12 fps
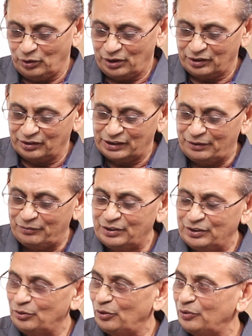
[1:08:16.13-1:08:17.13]
are giving
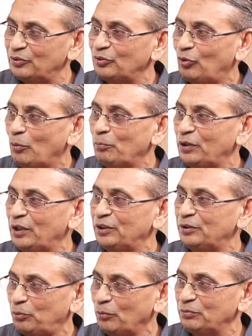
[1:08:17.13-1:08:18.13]
your
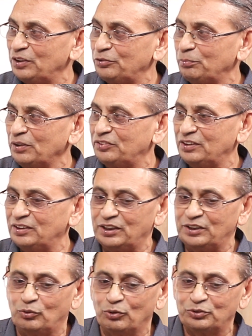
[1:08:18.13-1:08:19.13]
component from this machine,
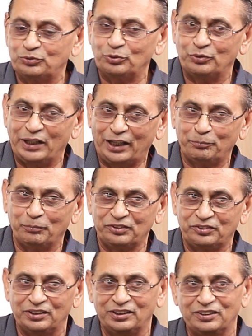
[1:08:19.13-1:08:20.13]
it goes to next
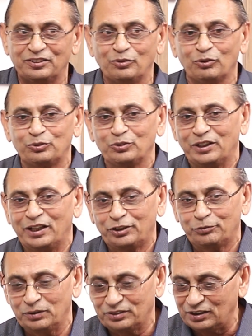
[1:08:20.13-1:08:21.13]
machine, it goes to the
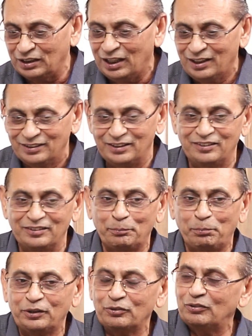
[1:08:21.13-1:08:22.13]
next machine. There is a
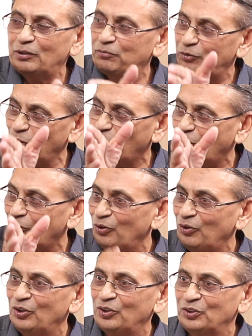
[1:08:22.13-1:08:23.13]
particular flow.
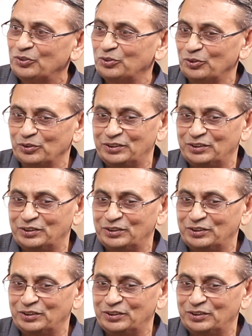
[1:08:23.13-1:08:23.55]
So